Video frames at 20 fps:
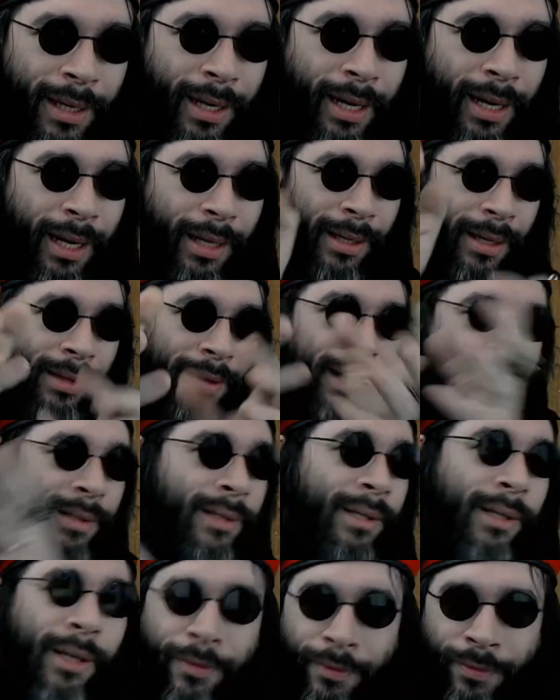and then that's
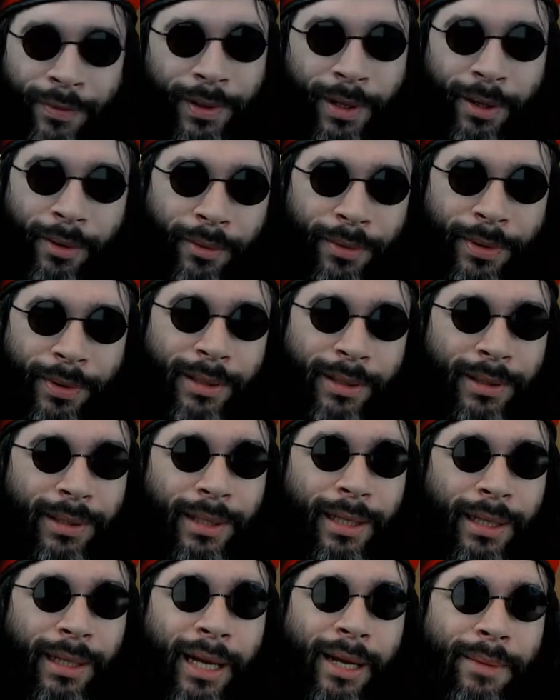enough for the whole thing to
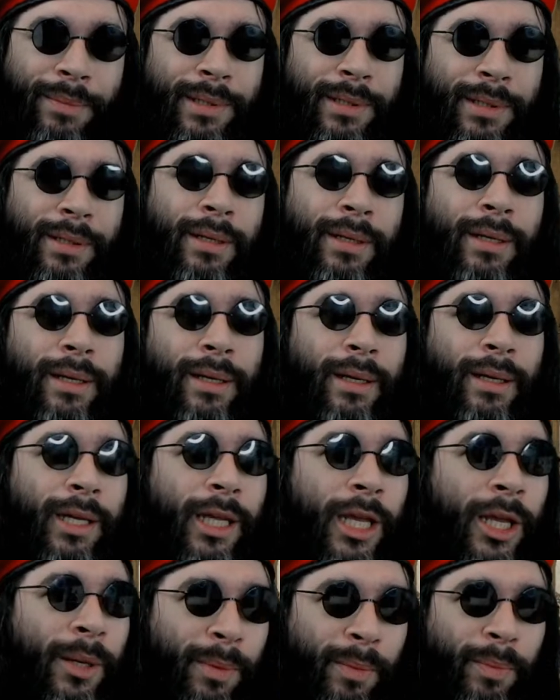collapse.
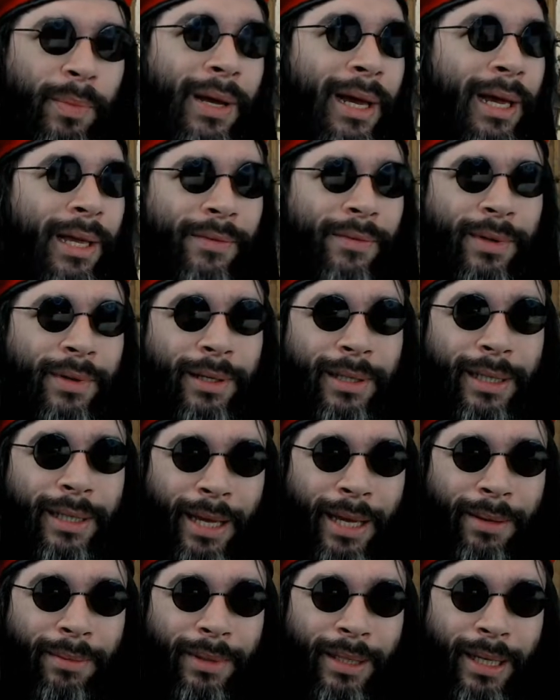Human behaviour
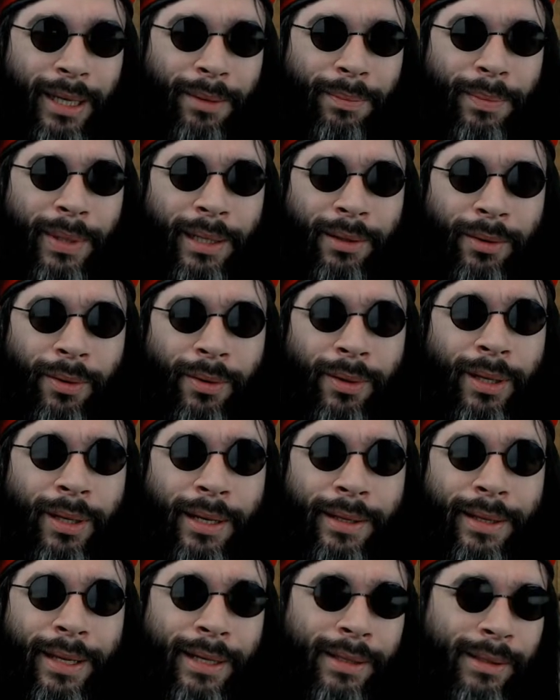can be a lot like
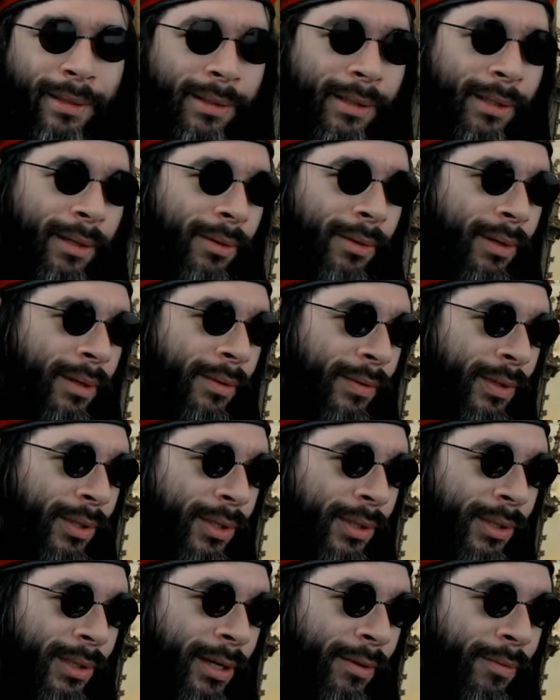that. So if you
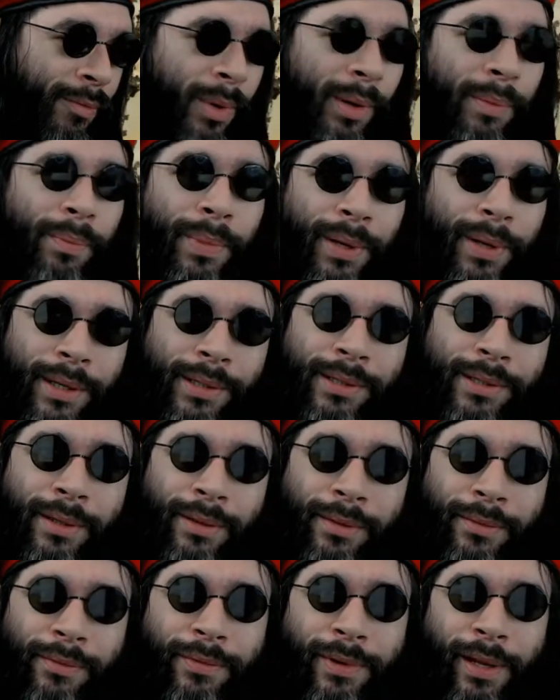just have one person
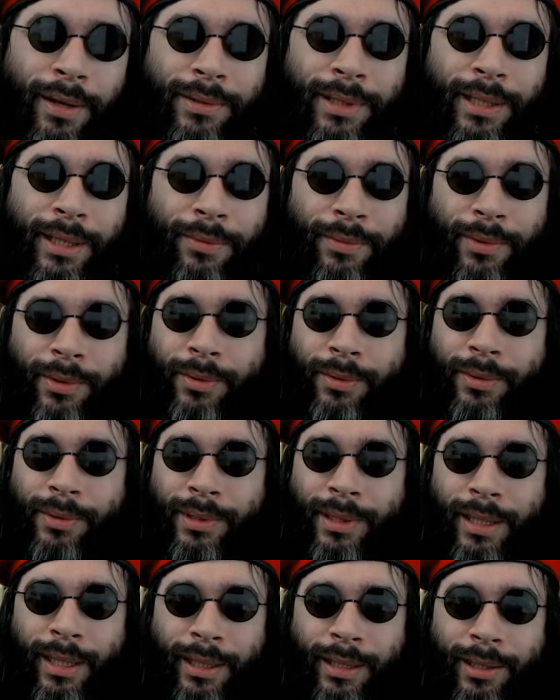flouting the rules,
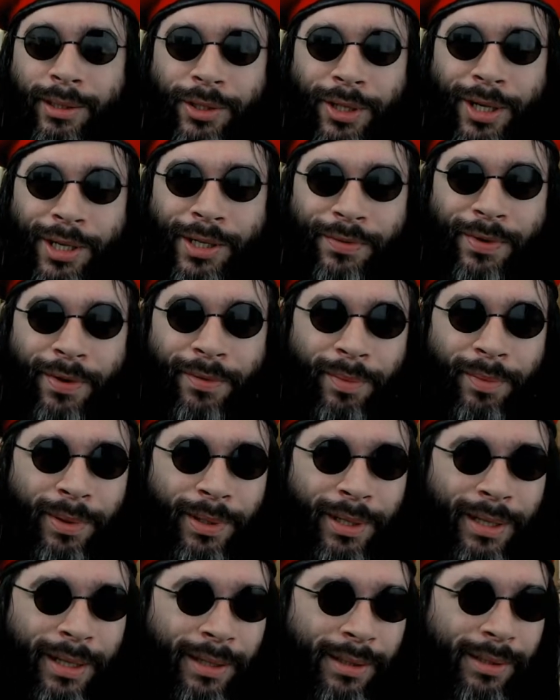it can change for
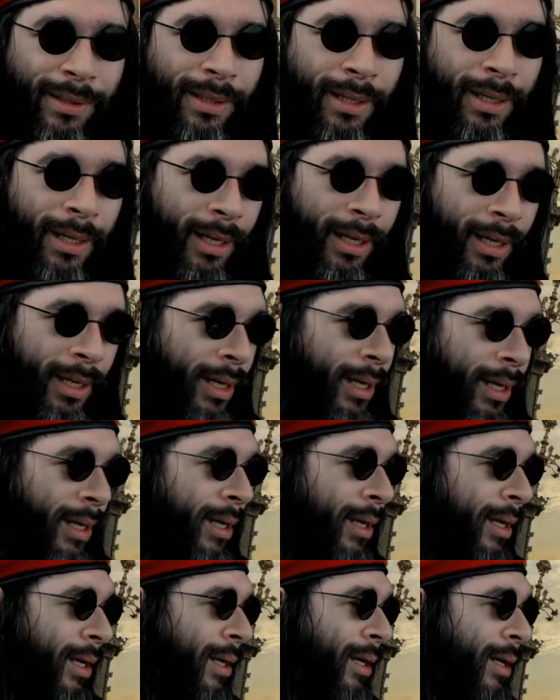everybody else.
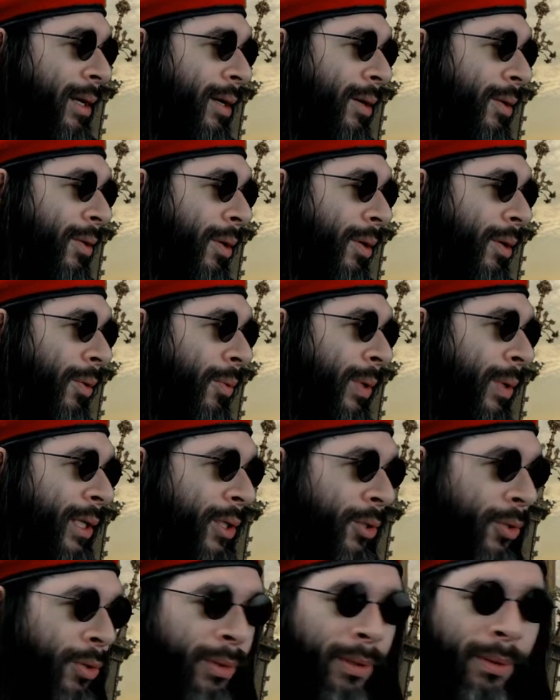We
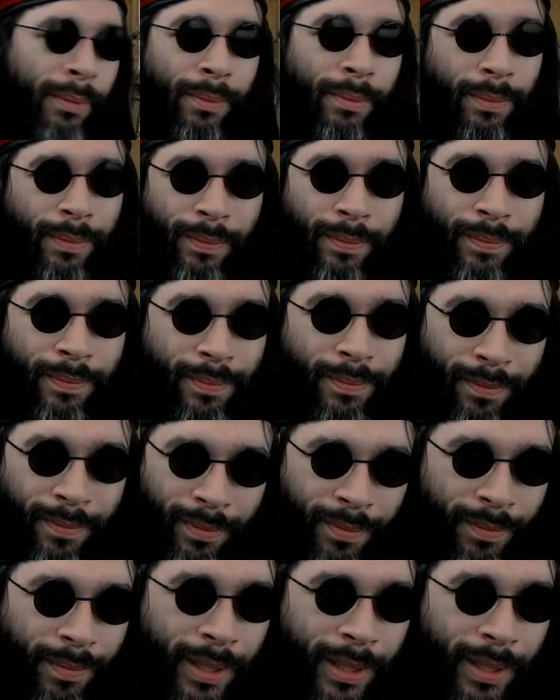shouldn't be